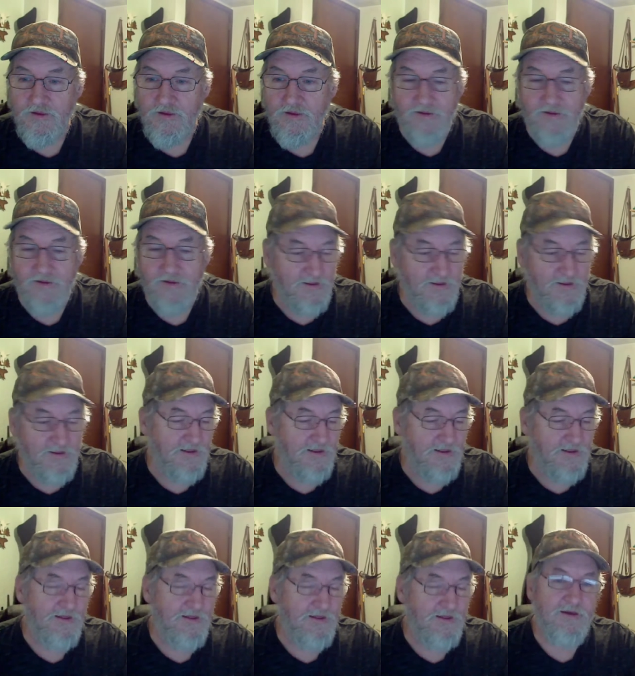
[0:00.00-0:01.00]

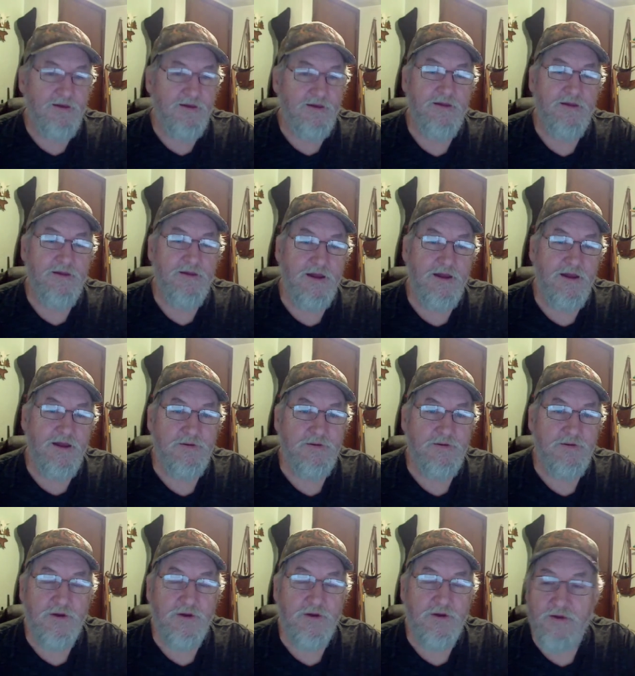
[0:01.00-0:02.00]
That is a
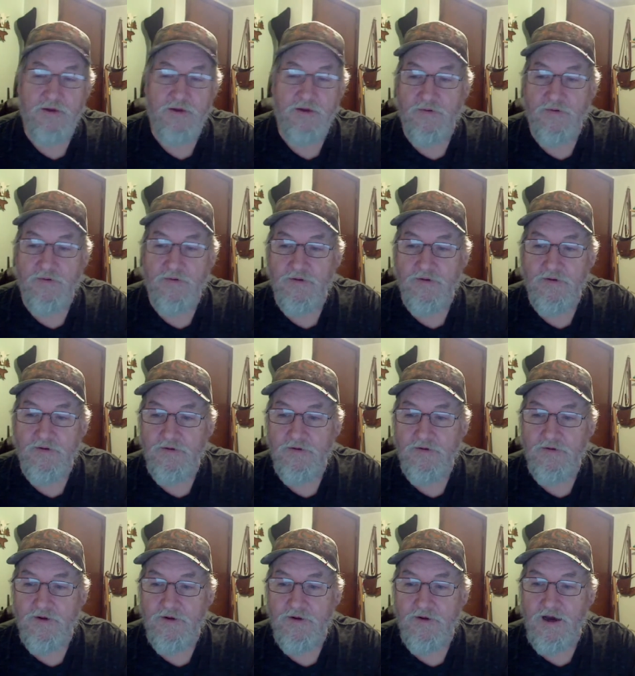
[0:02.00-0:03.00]
good name for
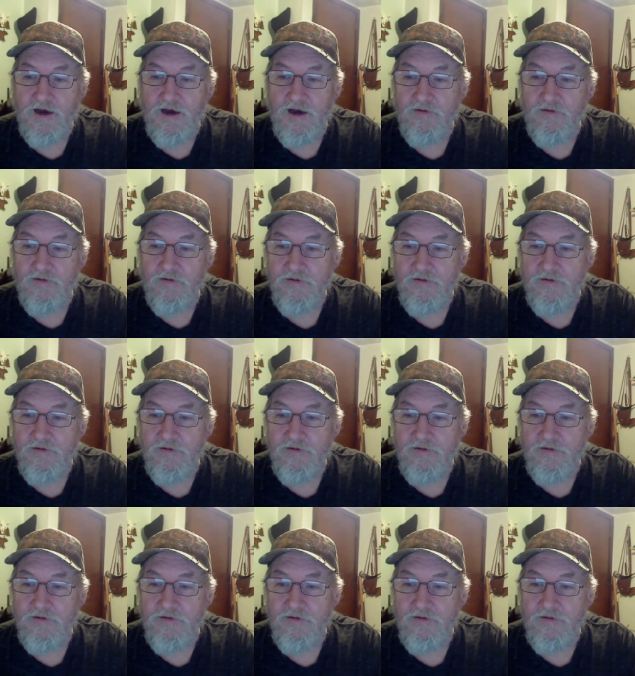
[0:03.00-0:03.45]
an owl.